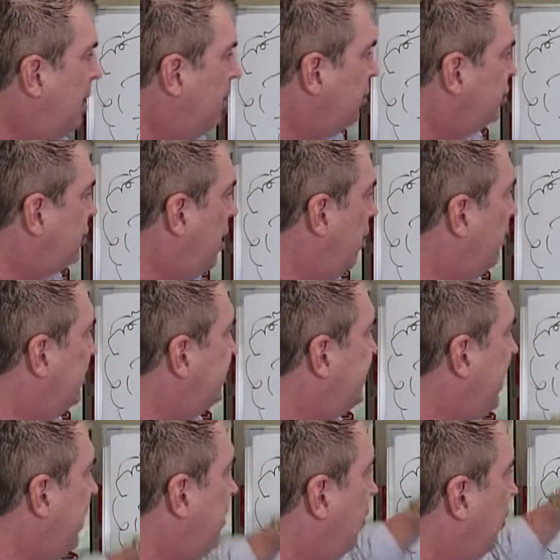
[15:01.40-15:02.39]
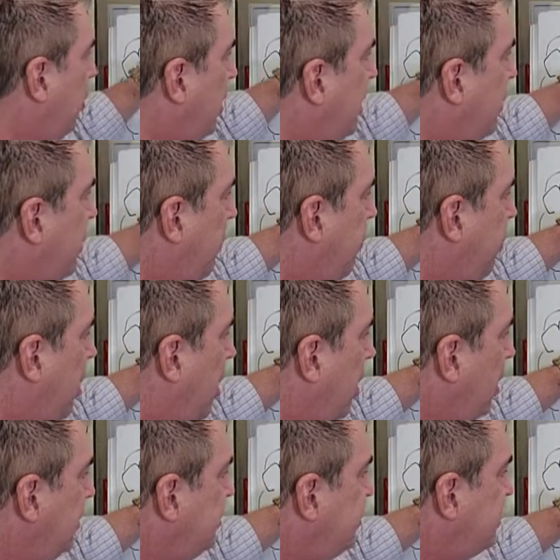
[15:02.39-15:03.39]
almost always take a look at the
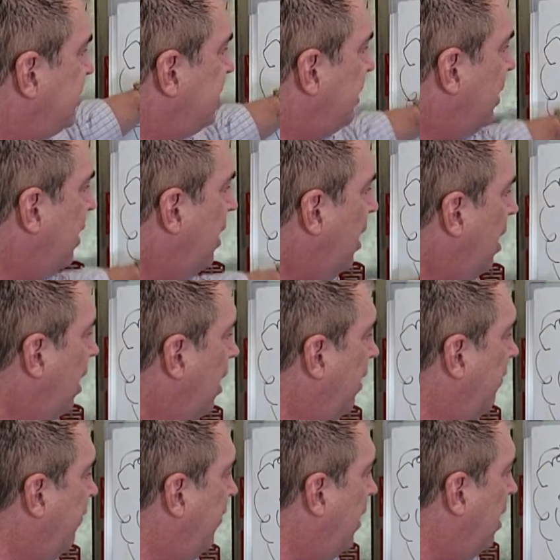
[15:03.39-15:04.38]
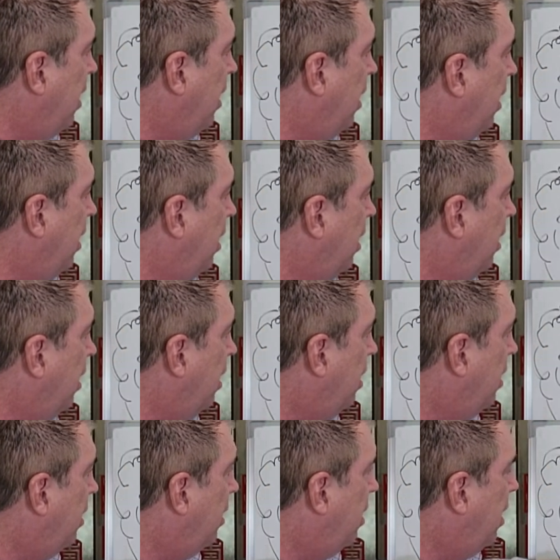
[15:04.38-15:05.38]
parts of our,
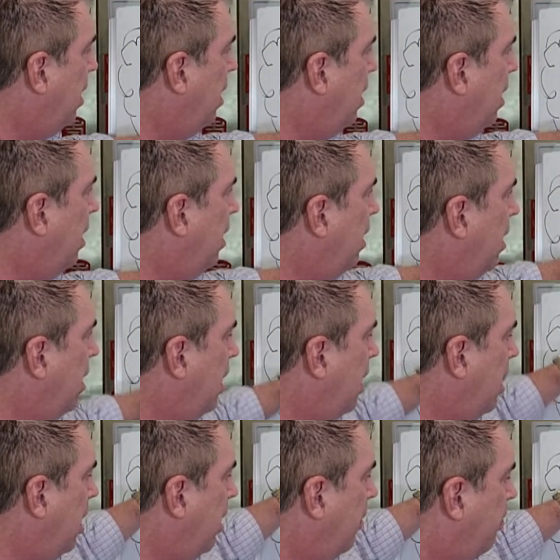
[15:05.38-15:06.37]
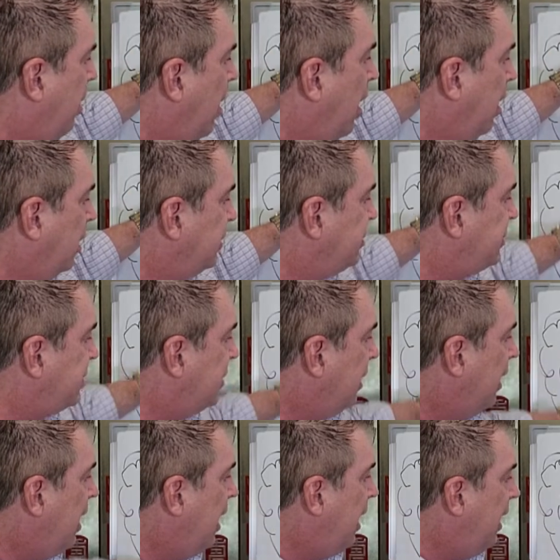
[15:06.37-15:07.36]
uh, our, our parts
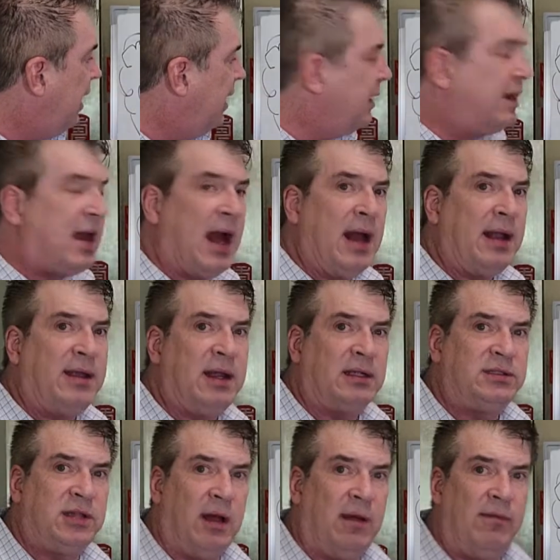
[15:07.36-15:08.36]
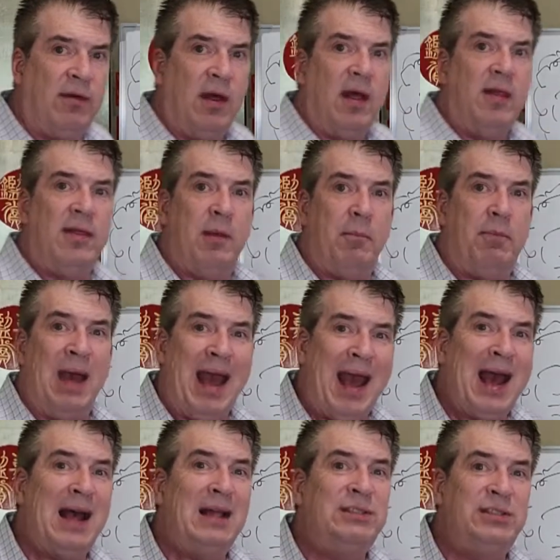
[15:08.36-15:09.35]
in context of the
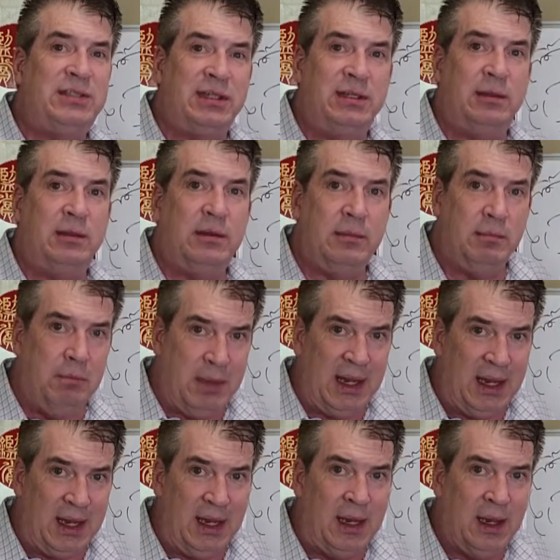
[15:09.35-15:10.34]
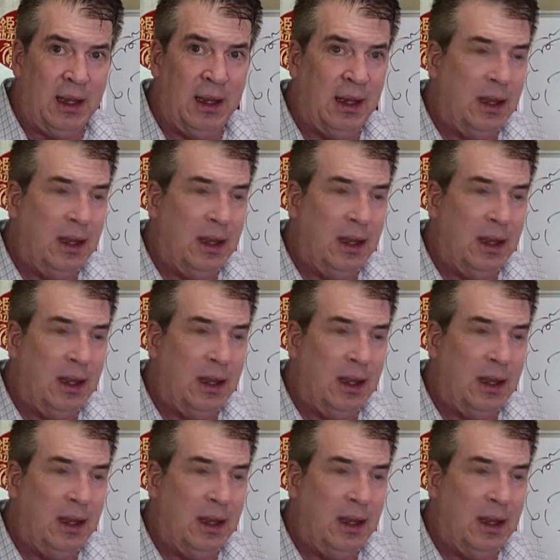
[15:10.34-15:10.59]
past me,